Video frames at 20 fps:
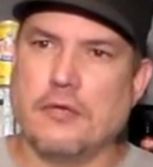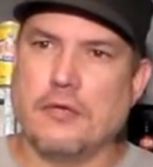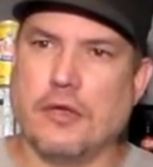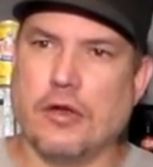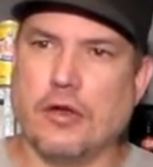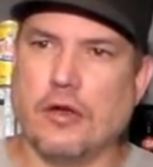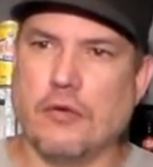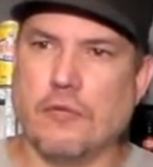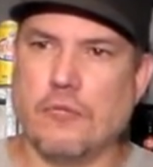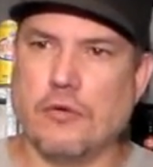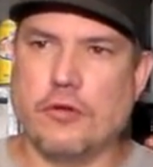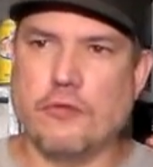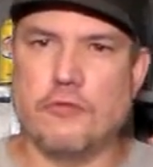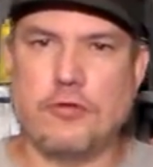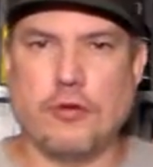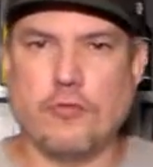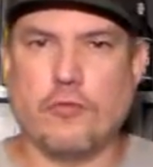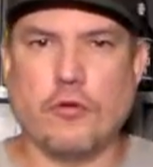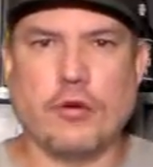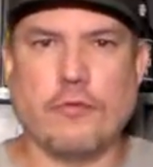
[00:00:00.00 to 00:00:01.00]
You know,
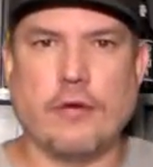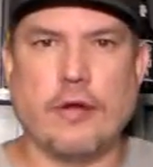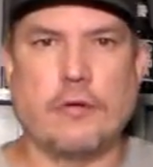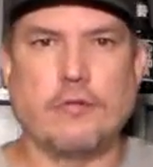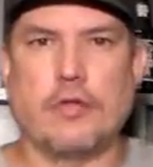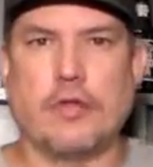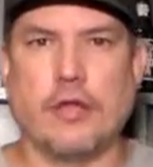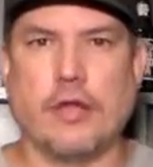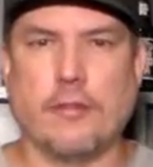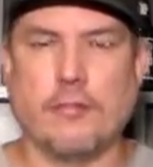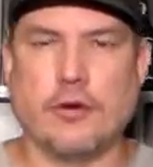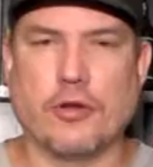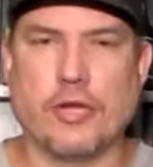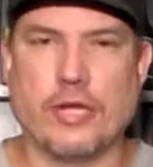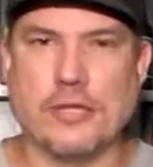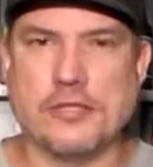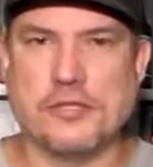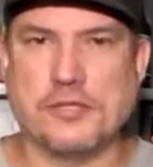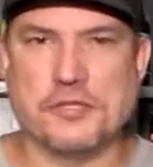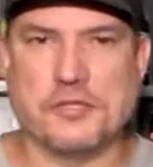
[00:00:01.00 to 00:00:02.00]
she'd run around with the neighbor
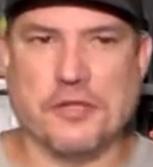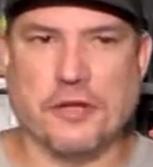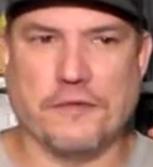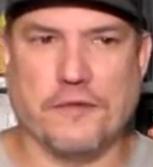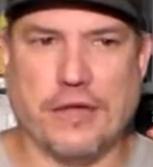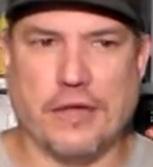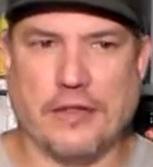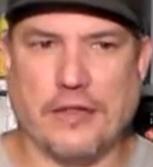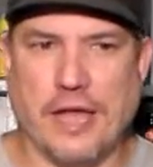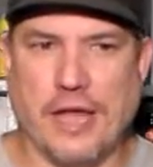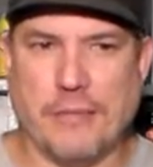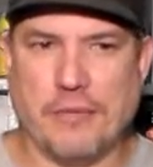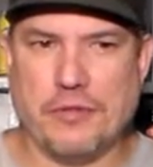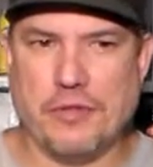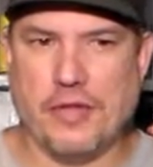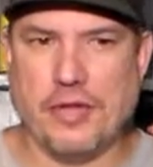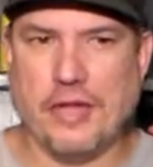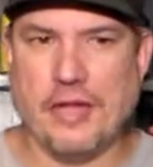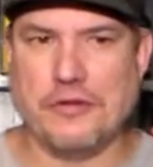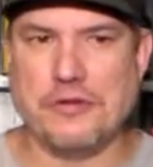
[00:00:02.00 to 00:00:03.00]
kids and stuff like that.
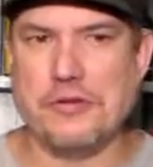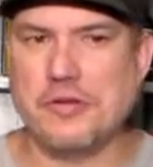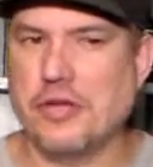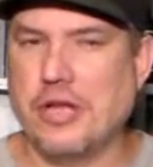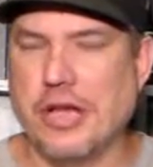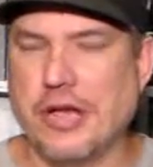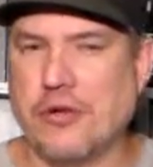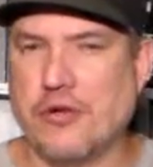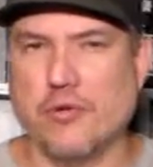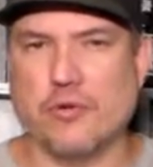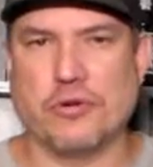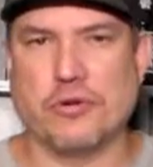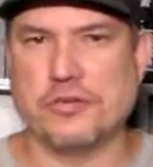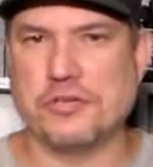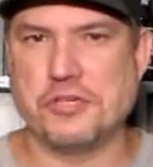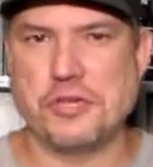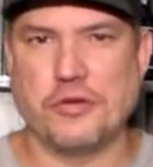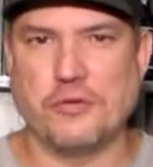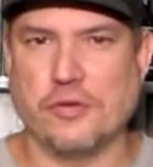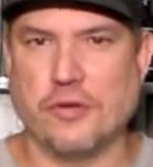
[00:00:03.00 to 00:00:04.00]
But then as she got older,
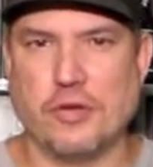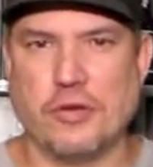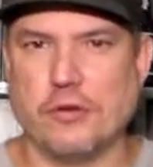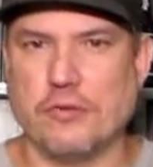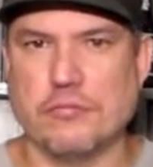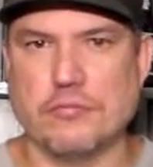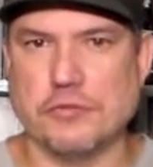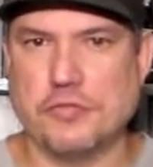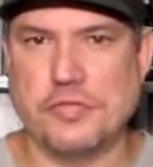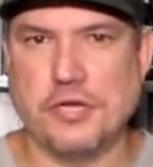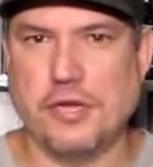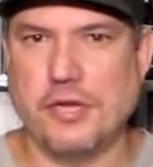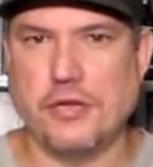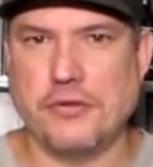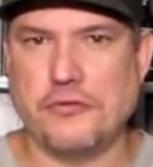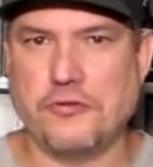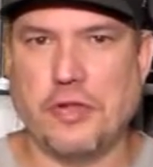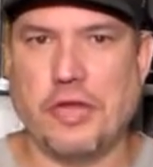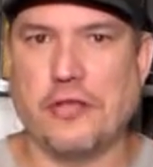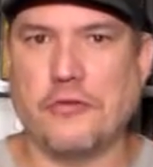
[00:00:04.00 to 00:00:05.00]
she
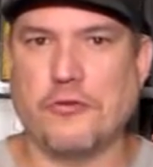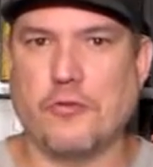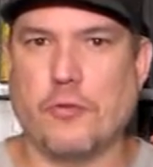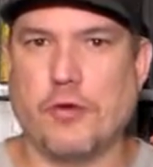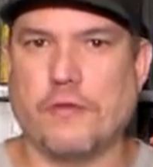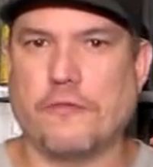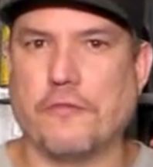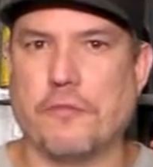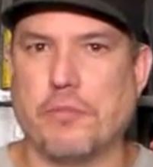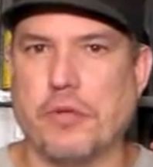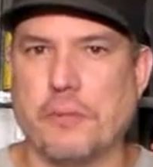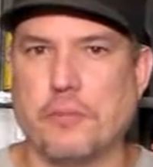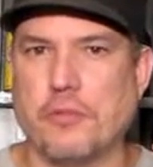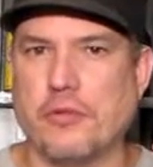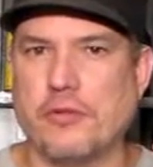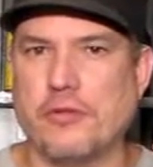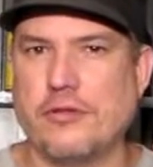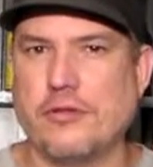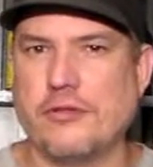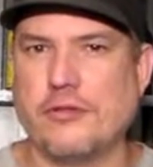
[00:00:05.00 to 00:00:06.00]
stays away from
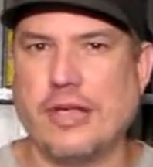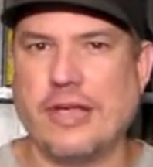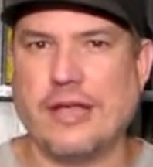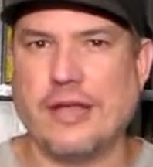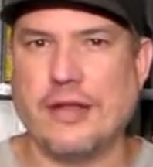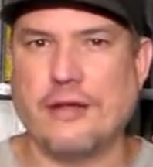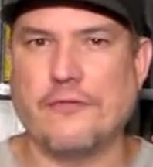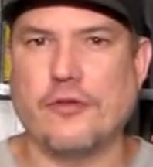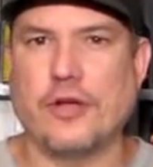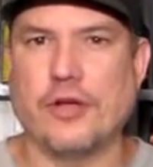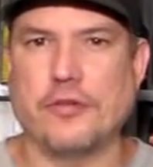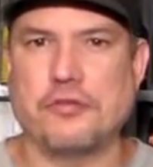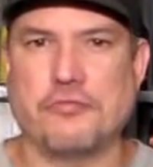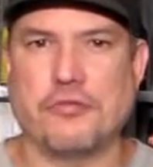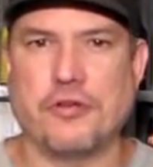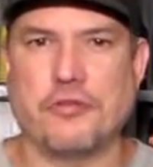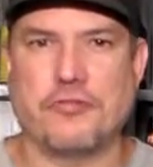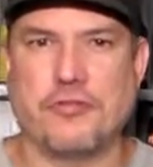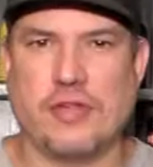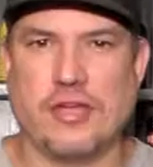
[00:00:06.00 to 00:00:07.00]
people. It's like kind of a
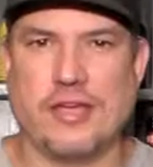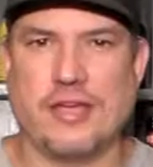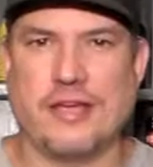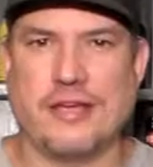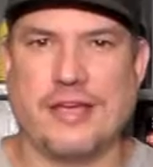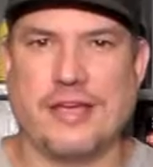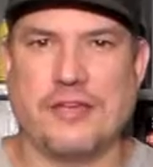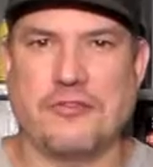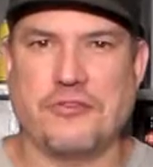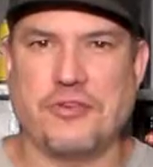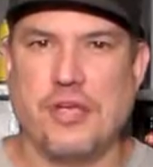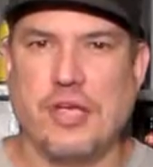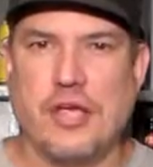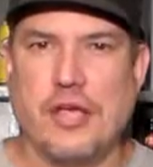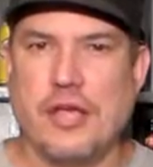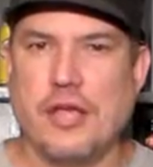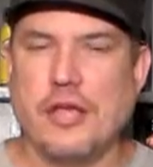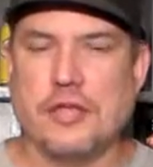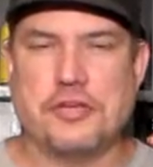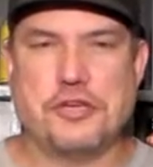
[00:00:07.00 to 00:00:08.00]
trust thing, I guess.
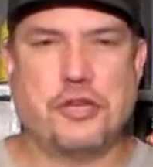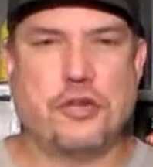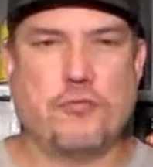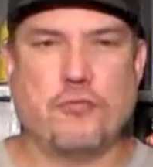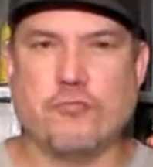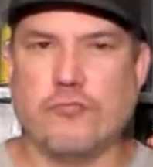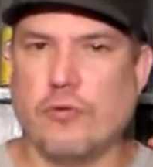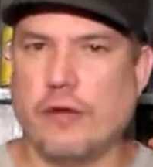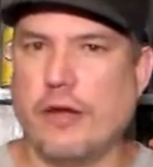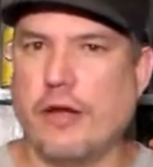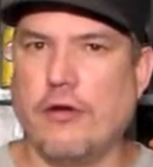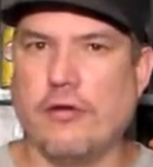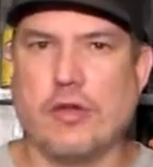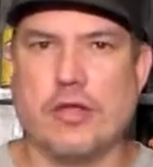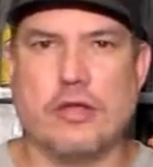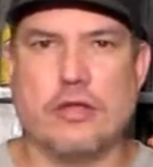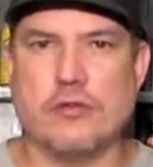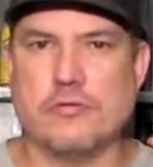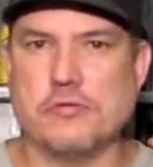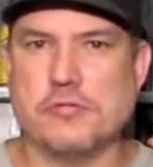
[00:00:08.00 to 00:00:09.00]
She
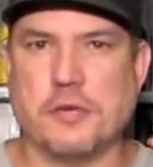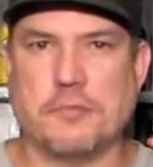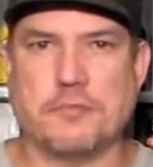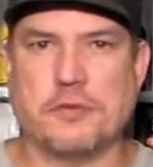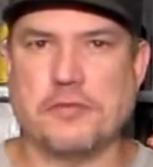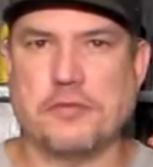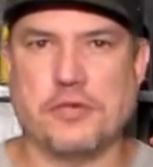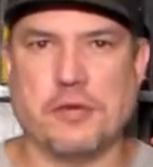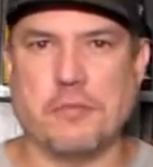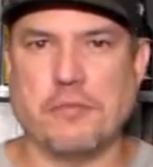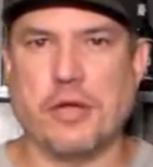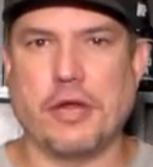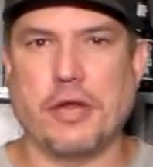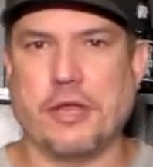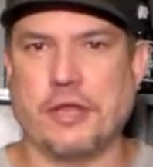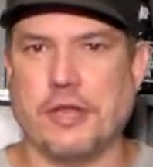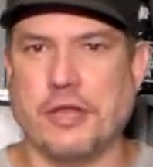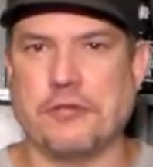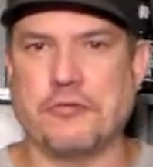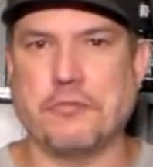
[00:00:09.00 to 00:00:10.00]
rarely goes up to
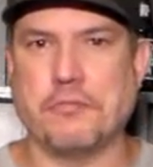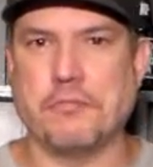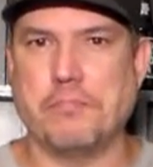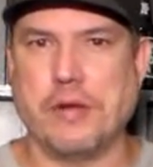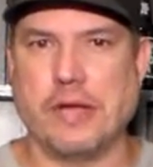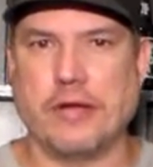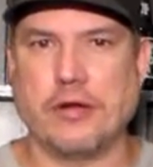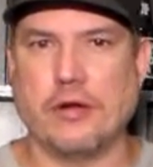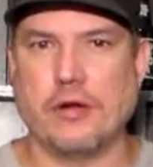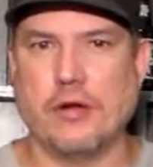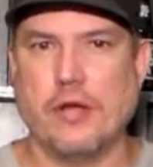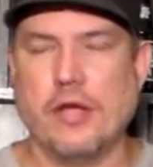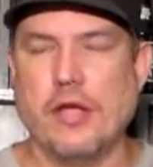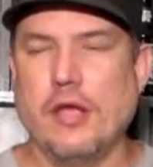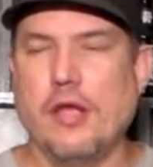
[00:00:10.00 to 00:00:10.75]
somebody and lets them pet her.